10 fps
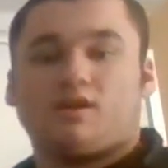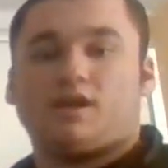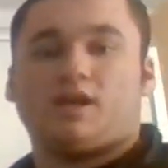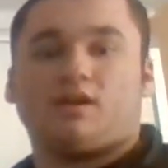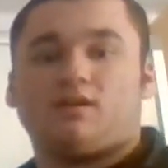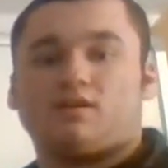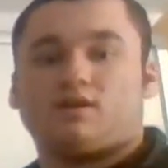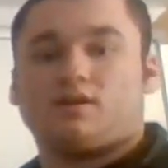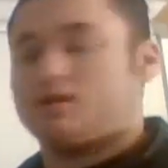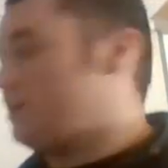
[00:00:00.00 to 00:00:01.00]
And
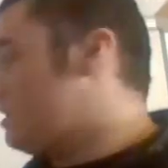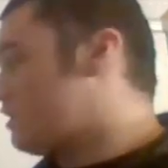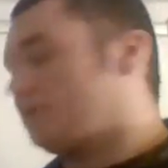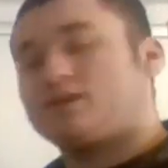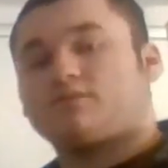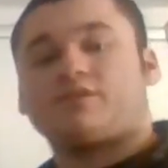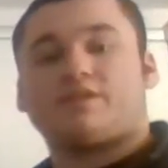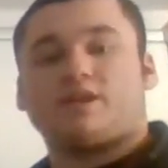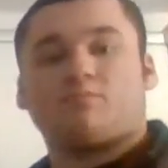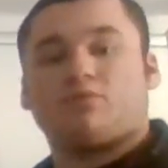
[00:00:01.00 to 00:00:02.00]
it's like, for
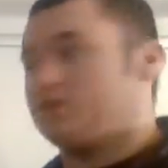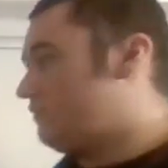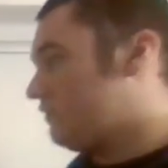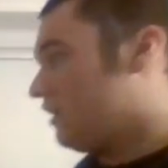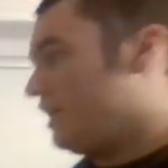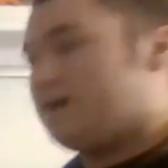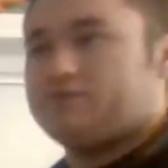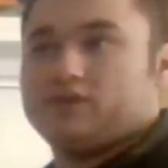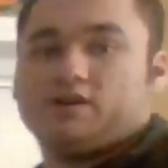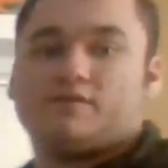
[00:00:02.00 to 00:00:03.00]
example, if you've got f
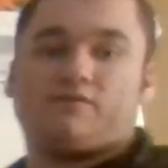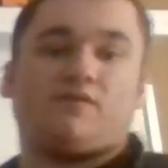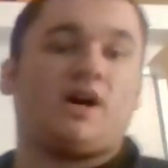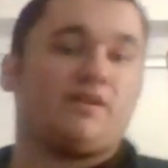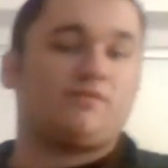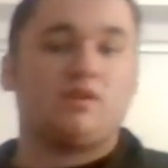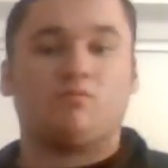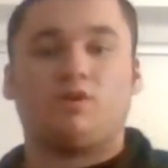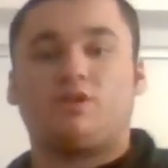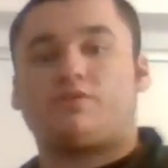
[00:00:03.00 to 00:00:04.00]
of 5,
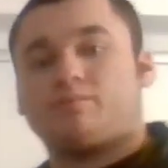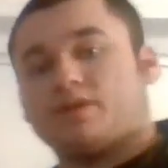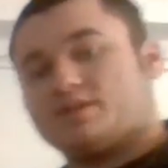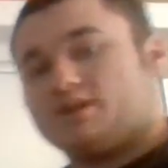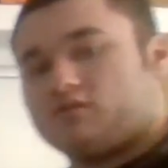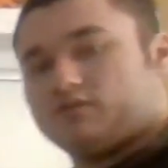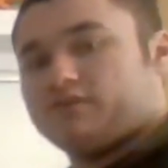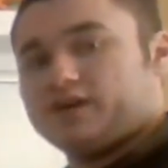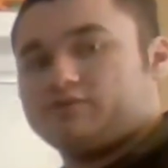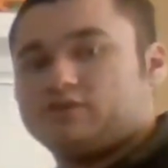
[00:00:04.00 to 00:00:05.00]
well, you'd replace x with
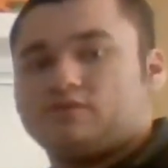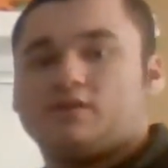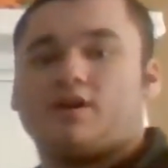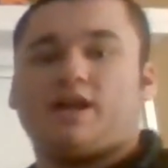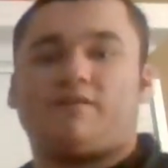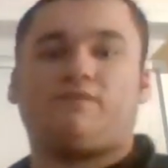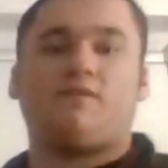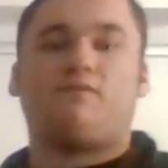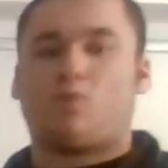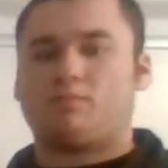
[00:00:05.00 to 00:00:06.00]
5. If you got f
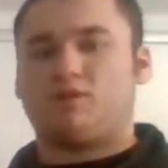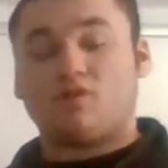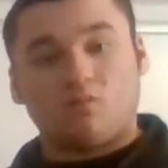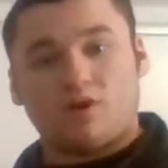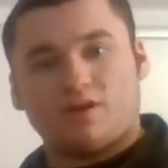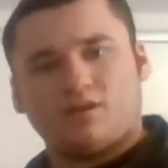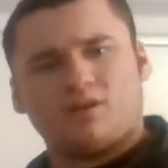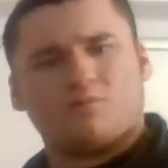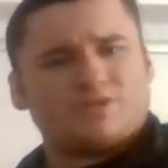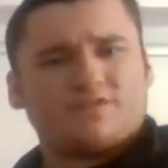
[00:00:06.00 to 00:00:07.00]
of 4 plus 1,
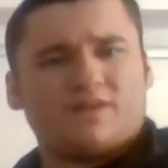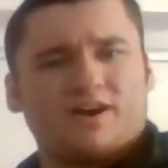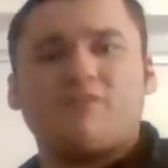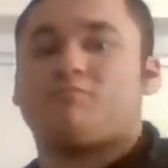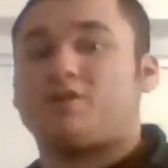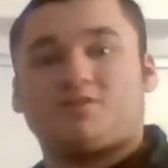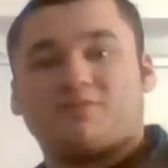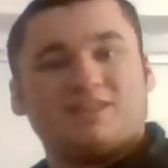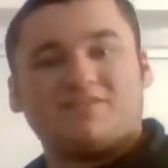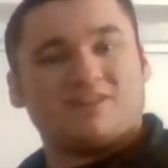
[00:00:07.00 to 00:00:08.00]
which is 5, but if we
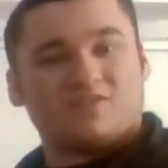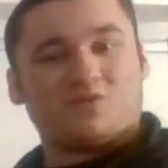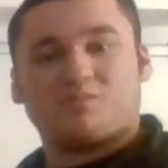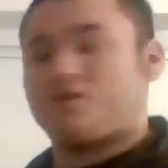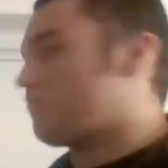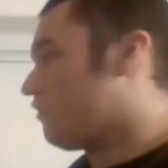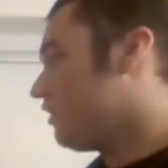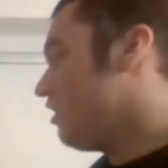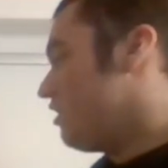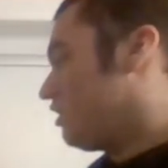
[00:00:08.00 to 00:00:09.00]
leave it as 4 plus 1,
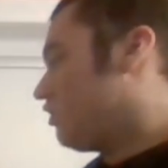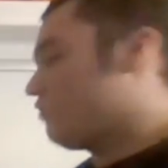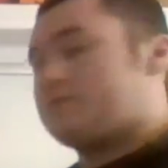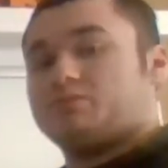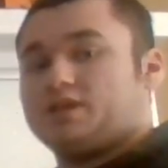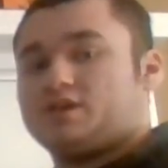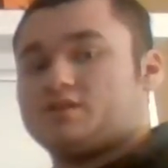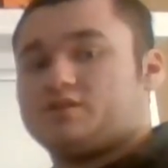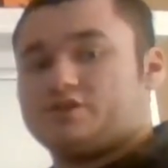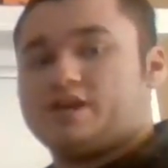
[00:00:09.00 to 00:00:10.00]
you'd replace
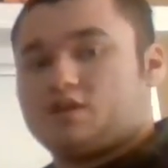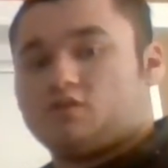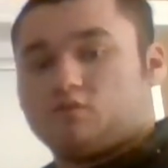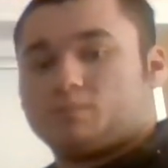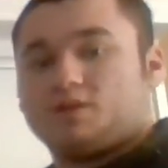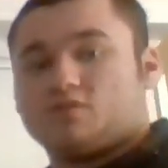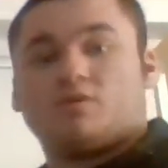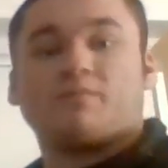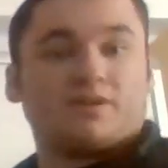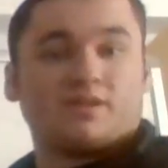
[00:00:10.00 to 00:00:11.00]
your x with 4 plus 1,
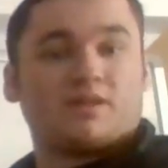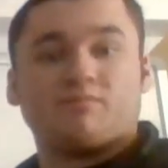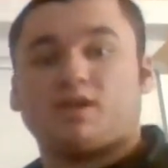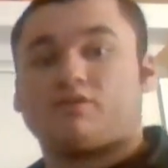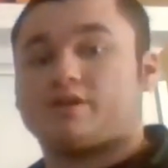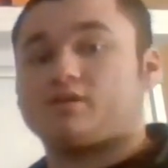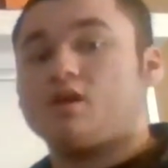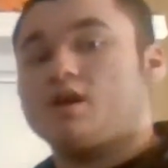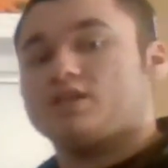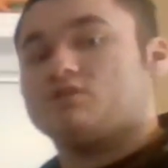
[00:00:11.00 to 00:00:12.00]
because it's the same thing, right?
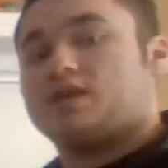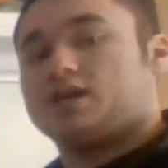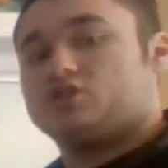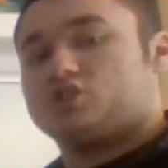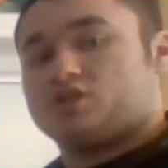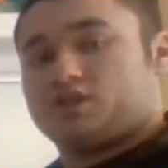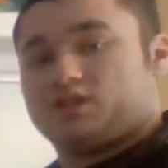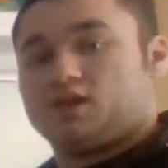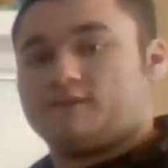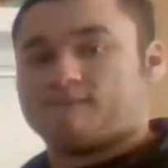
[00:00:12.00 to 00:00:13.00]
You can't
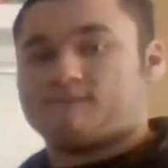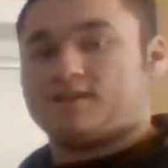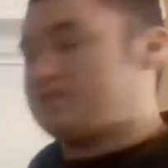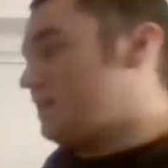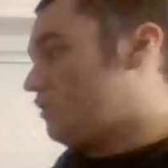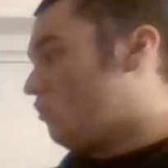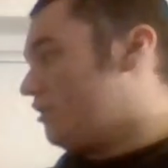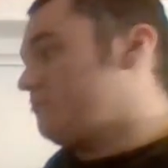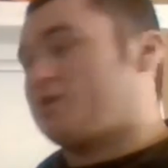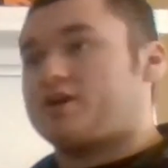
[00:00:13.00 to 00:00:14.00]
just take
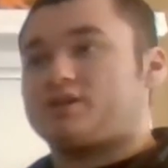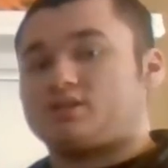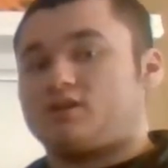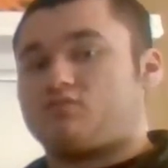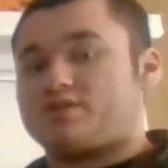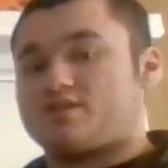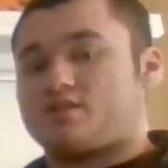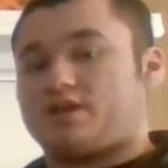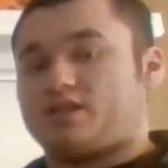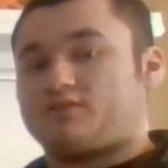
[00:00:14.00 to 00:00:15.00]
one part of what's
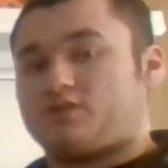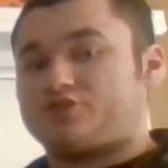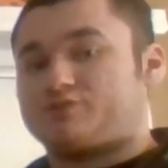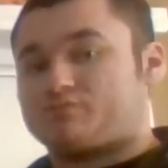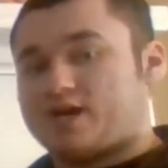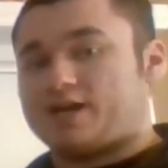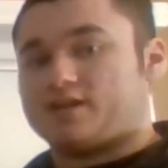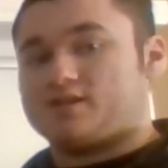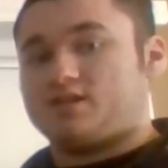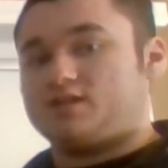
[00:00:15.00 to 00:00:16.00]
inside of the function
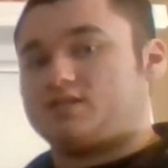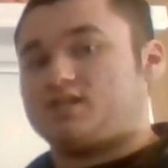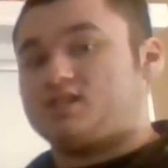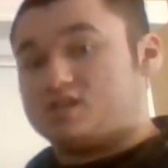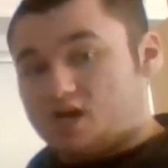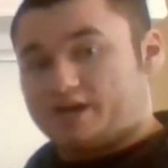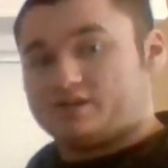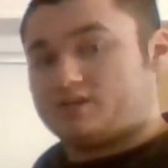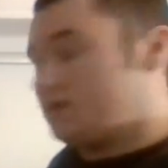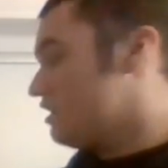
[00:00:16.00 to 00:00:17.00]
brackets. You need to take the entire
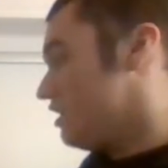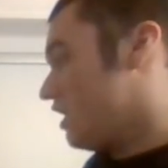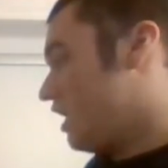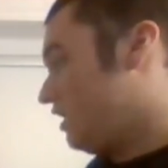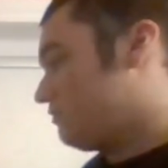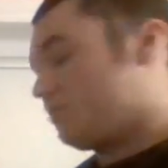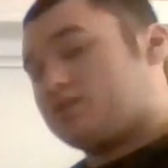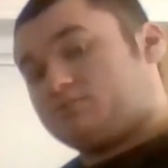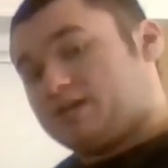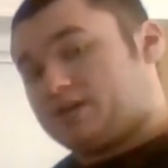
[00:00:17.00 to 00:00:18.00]
thing, and you need to put it in
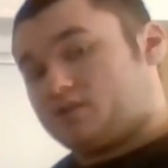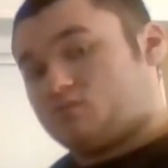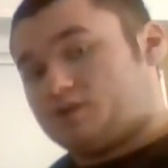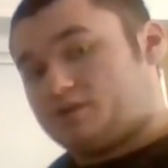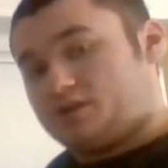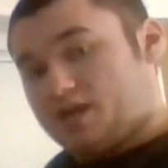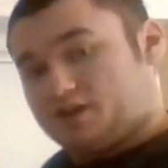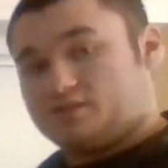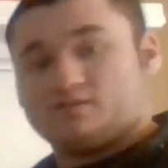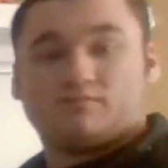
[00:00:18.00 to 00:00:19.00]
the brackets where x
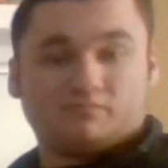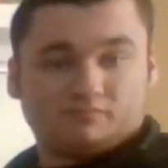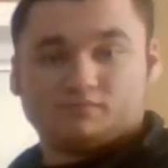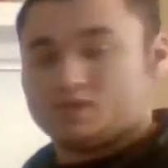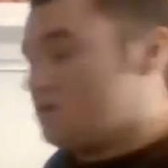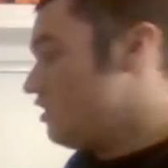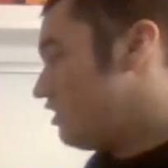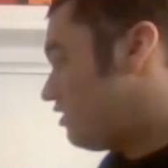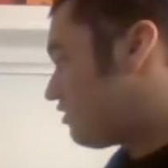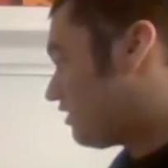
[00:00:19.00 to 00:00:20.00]
is.
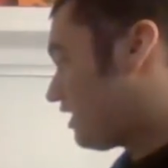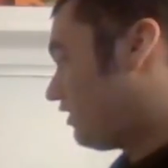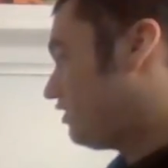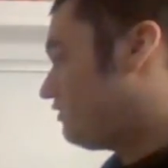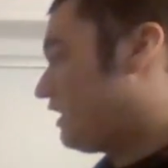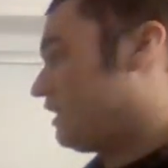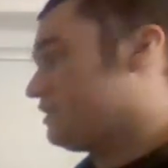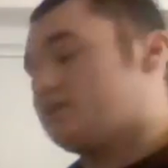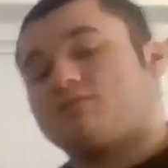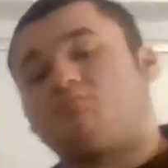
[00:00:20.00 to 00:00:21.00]
So that's how you do
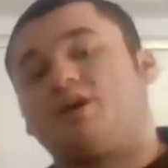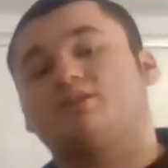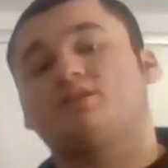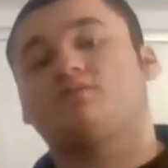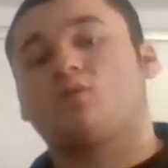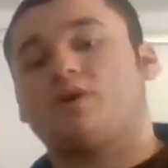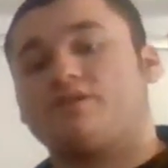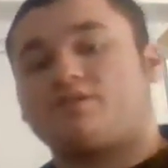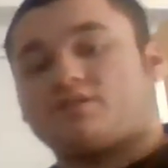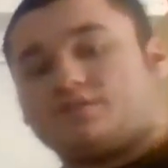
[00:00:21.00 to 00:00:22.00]
that. But of
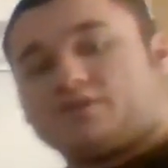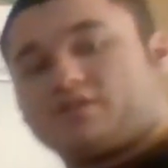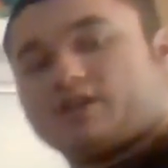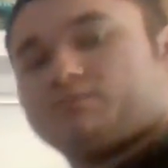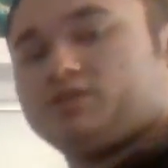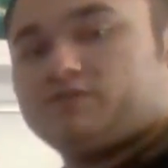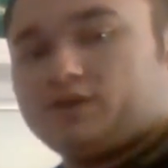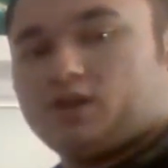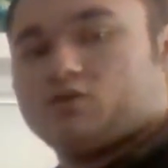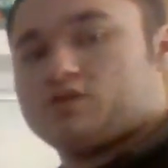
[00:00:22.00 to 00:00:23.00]
course, the first example of
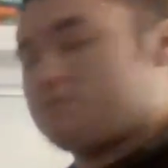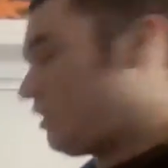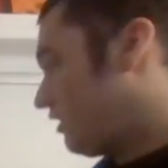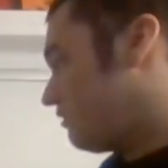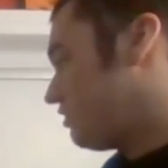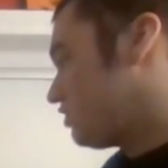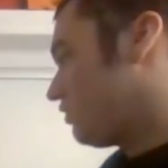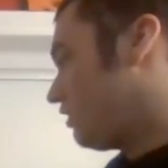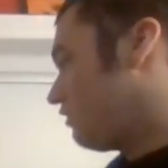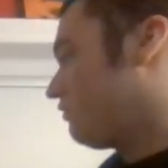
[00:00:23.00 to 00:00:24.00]
videos, I'm not going to be
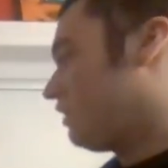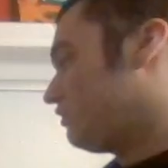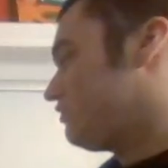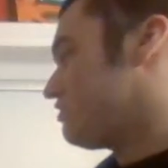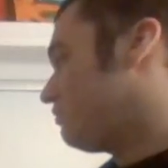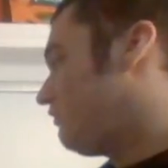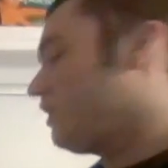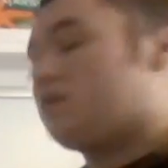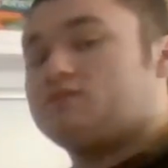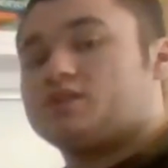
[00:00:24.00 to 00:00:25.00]
showing you how to simplify
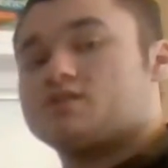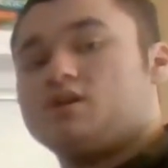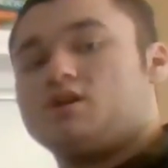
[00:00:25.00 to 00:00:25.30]
all of this.